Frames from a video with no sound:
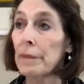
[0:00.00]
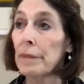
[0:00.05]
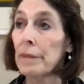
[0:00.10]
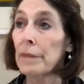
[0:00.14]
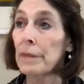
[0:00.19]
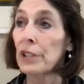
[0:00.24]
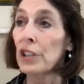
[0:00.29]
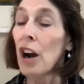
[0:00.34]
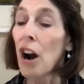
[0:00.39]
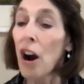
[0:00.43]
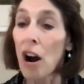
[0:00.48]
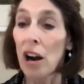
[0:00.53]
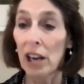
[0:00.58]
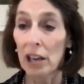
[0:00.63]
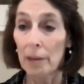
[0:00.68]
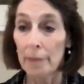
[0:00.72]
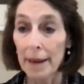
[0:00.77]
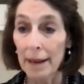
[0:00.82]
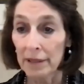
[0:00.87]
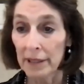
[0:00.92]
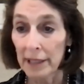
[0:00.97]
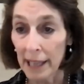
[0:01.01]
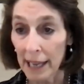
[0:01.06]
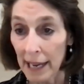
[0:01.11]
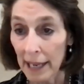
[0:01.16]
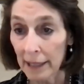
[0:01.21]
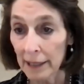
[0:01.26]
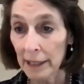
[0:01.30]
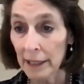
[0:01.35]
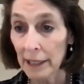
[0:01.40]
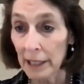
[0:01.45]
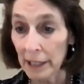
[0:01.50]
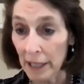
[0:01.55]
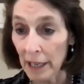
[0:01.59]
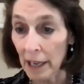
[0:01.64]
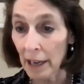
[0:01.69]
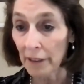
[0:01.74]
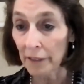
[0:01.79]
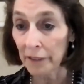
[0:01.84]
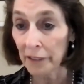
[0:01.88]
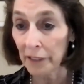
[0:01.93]
talk about that
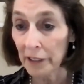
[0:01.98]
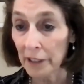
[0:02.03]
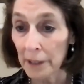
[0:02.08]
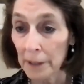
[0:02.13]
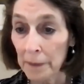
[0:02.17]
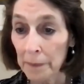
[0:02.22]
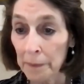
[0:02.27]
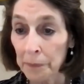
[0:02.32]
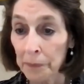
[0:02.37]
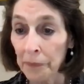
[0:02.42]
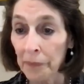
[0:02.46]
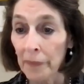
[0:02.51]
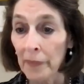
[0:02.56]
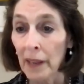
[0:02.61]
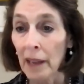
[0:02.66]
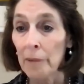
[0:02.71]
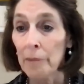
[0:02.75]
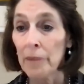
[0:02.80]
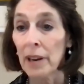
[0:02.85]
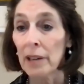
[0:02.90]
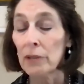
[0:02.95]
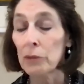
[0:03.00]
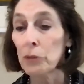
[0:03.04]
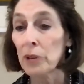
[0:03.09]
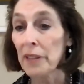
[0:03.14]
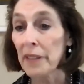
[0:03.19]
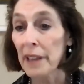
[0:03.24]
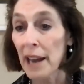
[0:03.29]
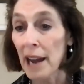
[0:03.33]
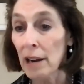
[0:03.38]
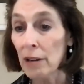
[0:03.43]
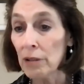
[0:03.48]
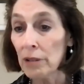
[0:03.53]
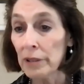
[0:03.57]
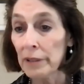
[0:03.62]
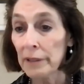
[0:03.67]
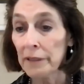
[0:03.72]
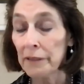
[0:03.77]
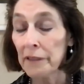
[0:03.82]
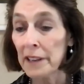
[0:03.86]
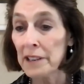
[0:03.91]
enough. But without
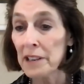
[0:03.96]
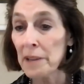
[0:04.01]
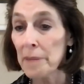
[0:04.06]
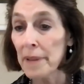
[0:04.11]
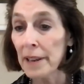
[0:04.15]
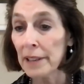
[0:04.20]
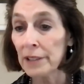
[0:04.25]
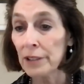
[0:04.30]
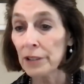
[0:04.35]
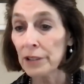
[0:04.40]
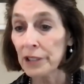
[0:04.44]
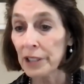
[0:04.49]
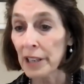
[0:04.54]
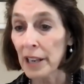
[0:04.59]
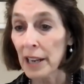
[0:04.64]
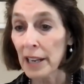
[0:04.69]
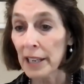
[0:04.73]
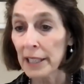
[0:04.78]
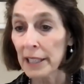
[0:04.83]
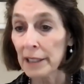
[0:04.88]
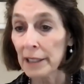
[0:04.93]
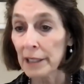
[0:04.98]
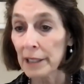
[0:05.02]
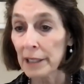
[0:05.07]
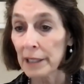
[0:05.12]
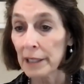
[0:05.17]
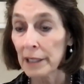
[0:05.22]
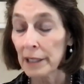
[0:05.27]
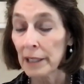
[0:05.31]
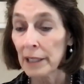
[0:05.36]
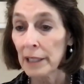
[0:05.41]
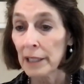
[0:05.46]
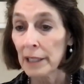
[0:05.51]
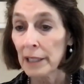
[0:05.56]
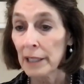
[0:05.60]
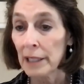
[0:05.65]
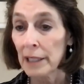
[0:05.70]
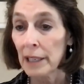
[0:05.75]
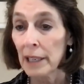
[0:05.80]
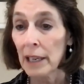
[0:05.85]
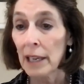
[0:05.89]
fundamental science,
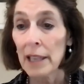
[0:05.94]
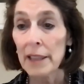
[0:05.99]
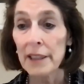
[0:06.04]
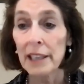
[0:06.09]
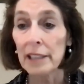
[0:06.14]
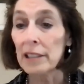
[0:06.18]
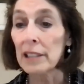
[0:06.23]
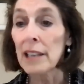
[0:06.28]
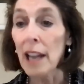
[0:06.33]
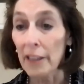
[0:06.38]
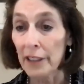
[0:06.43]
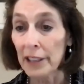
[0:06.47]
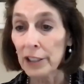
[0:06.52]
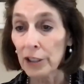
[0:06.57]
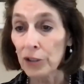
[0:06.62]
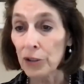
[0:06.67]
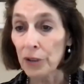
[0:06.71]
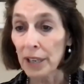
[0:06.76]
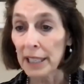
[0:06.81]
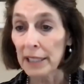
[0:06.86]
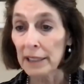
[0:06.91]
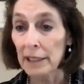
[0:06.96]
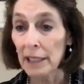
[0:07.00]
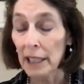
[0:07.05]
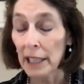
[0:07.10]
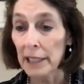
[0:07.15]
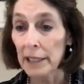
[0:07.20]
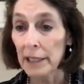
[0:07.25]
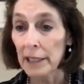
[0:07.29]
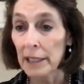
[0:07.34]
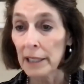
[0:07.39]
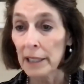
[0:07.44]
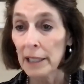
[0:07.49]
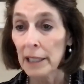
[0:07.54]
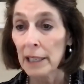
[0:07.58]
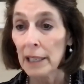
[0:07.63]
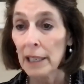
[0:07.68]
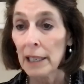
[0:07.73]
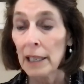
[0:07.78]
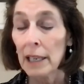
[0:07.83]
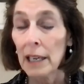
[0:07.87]
there's nothing to translate.
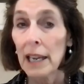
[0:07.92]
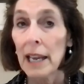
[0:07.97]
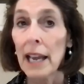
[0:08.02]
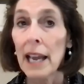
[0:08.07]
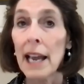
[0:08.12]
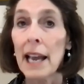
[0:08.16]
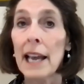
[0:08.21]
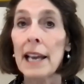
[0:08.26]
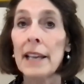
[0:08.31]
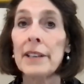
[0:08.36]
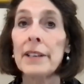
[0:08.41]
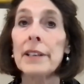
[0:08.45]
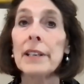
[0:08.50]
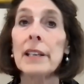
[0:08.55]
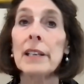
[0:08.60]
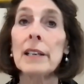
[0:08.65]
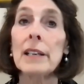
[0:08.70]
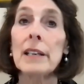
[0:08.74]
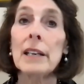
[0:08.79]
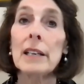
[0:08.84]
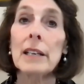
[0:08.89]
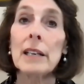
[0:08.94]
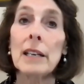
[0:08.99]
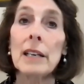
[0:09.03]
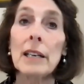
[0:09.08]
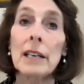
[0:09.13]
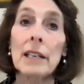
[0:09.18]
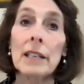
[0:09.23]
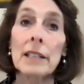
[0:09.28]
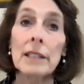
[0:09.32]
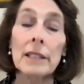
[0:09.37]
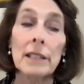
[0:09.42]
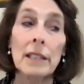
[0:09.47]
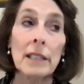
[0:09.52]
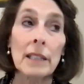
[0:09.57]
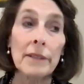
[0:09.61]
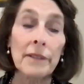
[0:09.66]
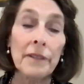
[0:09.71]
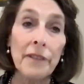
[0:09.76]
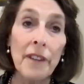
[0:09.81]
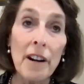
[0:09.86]
And
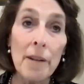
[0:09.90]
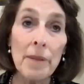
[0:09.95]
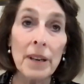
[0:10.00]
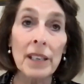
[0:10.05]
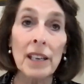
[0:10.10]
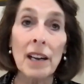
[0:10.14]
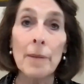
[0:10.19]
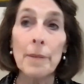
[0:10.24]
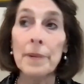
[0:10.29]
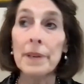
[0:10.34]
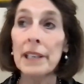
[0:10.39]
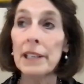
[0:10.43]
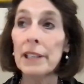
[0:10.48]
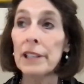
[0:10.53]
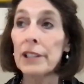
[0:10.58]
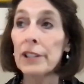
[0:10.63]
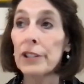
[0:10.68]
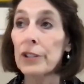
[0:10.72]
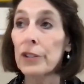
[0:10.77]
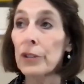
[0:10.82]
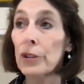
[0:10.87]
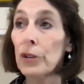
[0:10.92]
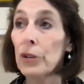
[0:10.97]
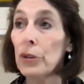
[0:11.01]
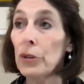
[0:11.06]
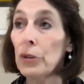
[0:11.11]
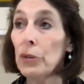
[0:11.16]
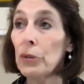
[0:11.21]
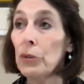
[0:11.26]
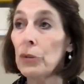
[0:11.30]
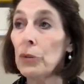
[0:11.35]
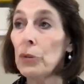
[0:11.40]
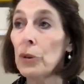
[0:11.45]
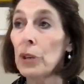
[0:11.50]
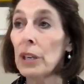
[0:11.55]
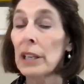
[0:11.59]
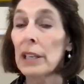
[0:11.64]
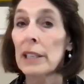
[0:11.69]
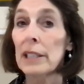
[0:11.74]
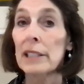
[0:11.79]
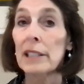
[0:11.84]
the pharma companies who
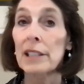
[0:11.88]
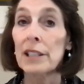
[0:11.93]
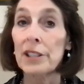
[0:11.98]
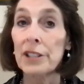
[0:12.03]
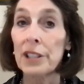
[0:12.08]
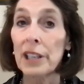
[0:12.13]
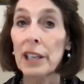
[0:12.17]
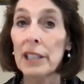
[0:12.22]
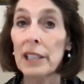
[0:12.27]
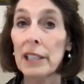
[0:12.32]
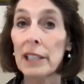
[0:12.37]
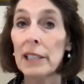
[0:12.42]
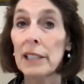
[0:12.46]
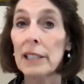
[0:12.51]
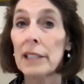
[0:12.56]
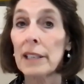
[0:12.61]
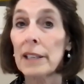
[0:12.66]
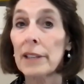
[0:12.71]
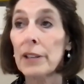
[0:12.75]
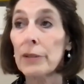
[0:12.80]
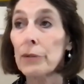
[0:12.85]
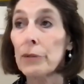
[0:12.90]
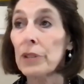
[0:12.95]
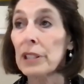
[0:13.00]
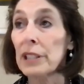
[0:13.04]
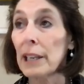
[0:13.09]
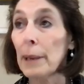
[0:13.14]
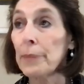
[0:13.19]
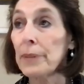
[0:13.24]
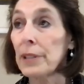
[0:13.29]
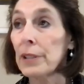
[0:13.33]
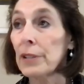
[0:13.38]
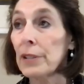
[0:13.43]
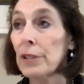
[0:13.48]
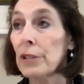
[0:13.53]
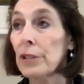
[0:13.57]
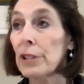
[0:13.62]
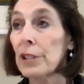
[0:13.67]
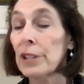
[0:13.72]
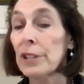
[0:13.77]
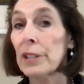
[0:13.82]
studied the
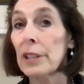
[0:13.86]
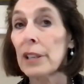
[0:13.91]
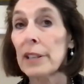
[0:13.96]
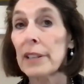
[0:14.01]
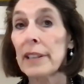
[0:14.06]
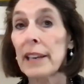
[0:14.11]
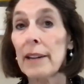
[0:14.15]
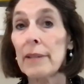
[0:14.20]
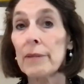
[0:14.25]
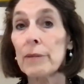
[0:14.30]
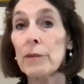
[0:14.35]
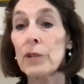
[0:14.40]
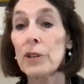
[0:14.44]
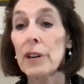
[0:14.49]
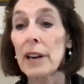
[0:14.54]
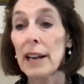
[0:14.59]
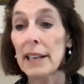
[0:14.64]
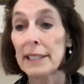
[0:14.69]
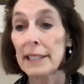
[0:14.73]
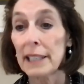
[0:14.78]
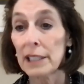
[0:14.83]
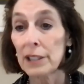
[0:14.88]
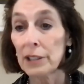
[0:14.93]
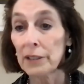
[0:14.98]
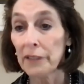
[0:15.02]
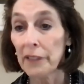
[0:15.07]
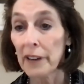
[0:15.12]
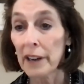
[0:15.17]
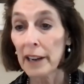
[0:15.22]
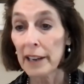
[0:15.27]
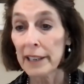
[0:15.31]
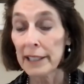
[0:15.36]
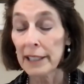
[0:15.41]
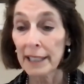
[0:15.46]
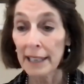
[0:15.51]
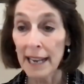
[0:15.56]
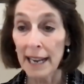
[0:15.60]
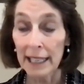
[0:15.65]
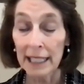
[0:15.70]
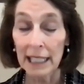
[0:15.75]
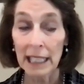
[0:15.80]
receptors that were identified
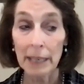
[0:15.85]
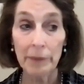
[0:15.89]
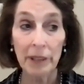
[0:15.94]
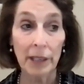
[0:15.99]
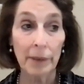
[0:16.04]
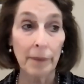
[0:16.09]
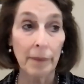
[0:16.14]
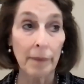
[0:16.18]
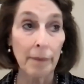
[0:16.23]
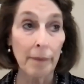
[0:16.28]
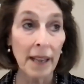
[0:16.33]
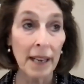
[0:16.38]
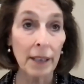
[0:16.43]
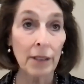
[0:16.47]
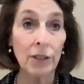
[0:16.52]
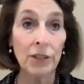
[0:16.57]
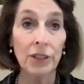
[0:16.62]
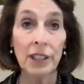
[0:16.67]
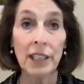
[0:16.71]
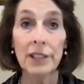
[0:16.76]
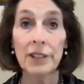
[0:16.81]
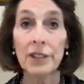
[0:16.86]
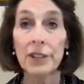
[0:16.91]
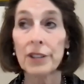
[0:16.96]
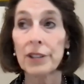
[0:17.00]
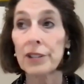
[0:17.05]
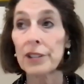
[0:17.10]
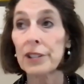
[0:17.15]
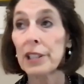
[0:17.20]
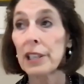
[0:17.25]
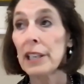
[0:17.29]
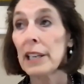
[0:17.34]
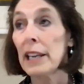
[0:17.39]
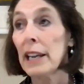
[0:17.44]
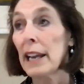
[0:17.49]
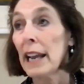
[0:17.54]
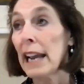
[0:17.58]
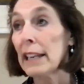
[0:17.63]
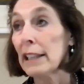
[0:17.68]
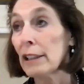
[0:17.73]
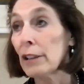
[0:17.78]
in academic medical centers
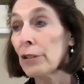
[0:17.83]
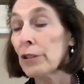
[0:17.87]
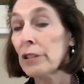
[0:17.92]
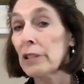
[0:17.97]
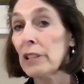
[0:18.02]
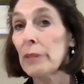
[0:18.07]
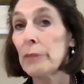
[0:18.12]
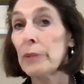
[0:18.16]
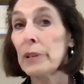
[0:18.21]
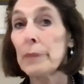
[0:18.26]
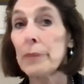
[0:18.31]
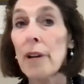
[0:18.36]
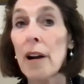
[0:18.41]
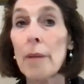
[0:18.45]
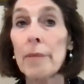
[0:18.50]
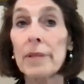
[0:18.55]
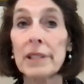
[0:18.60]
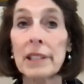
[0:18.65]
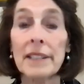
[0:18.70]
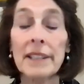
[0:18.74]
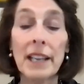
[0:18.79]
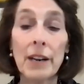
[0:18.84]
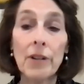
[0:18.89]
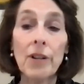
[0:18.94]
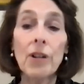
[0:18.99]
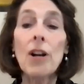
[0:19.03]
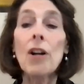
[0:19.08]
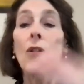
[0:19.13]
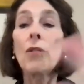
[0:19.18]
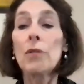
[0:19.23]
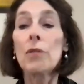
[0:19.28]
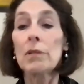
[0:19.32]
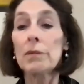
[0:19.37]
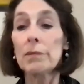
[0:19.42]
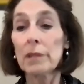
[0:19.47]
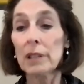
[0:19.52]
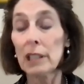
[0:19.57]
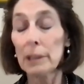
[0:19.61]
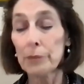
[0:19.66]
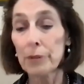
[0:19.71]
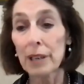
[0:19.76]
and look to be promising, they're all
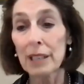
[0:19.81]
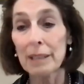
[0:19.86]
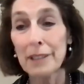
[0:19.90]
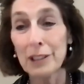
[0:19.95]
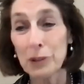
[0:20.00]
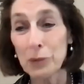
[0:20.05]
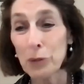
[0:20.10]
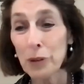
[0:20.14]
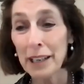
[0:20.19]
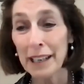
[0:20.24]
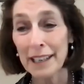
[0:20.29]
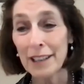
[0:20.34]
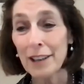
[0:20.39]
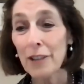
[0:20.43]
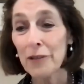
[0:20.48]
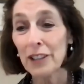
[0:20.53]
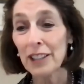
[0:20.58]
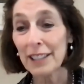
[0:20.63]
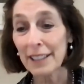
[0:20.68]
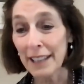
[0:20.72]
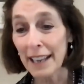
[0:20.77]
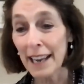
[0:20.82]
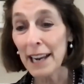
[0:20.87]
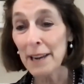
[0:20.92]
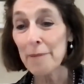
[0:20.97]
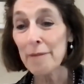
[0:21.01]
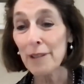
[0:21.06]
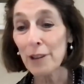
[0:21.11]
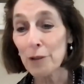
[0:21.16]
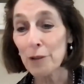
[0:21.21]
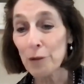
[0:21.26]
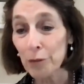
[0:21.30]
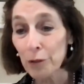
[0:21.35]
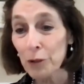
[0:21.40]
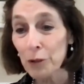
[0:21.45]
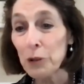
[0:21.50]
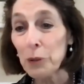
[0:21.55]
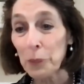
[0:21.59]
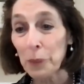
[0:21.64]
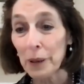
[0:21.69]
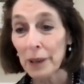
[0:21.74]
really pretty much working on the same group